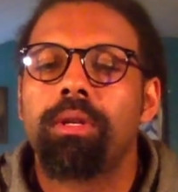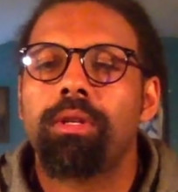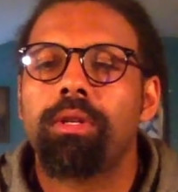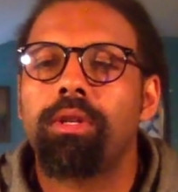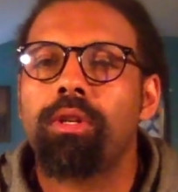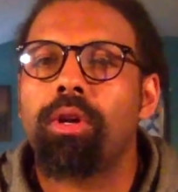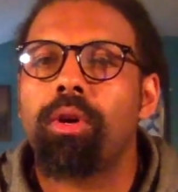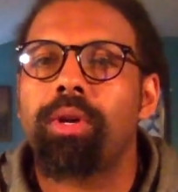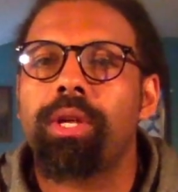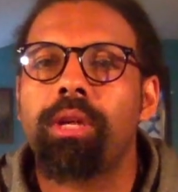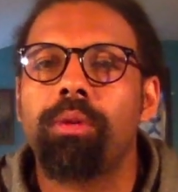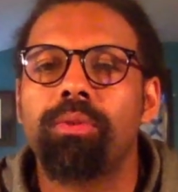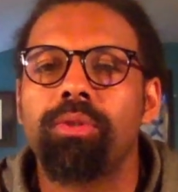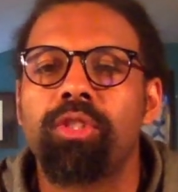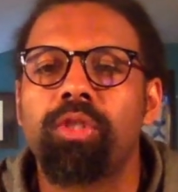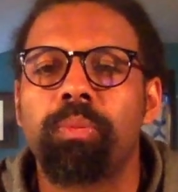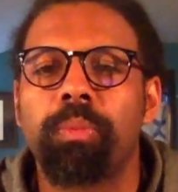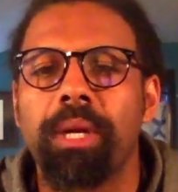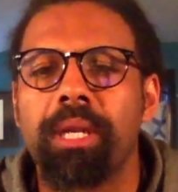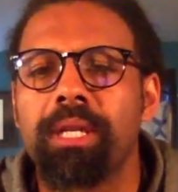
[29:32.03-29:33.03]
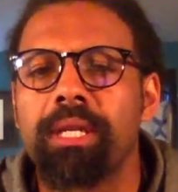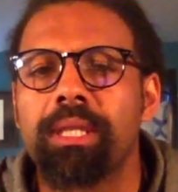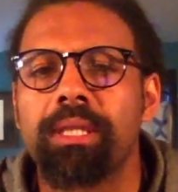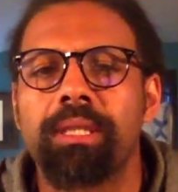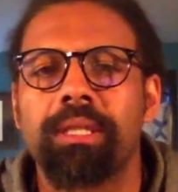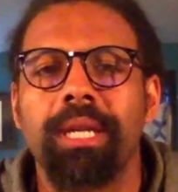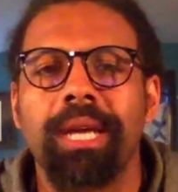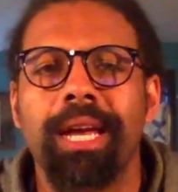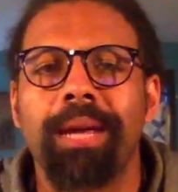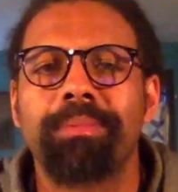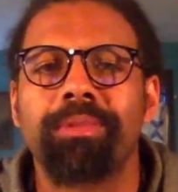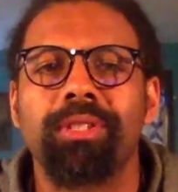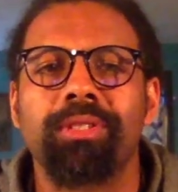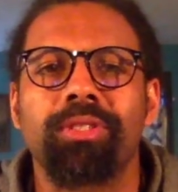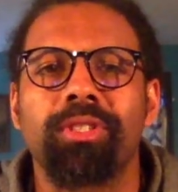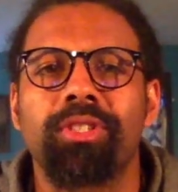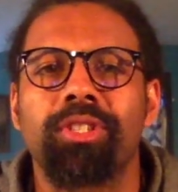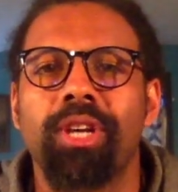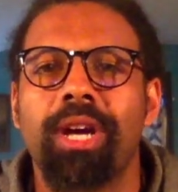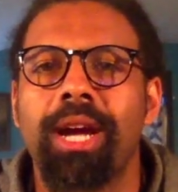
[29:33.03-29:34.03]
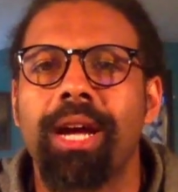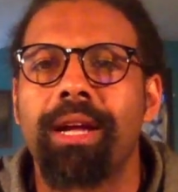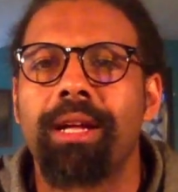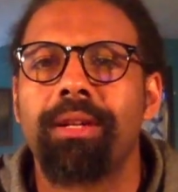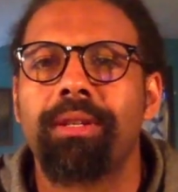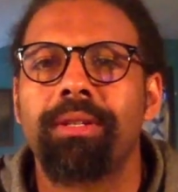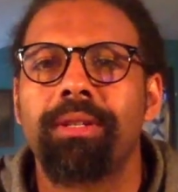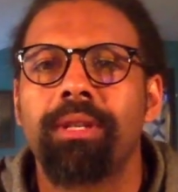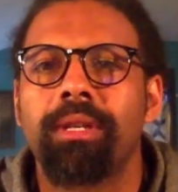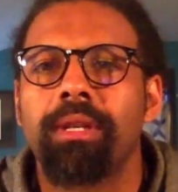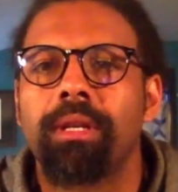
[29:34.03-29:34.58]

he would spend his times as a child